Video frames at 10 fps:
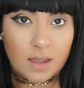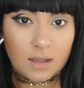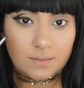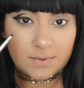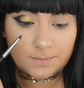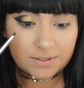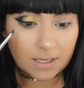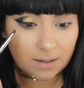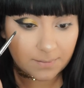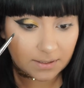And I'm gonna put
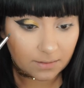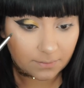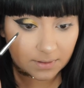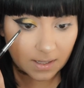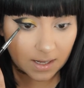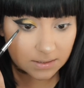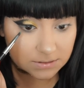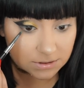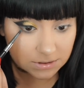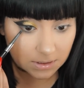that in my lower
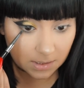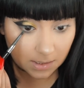lash.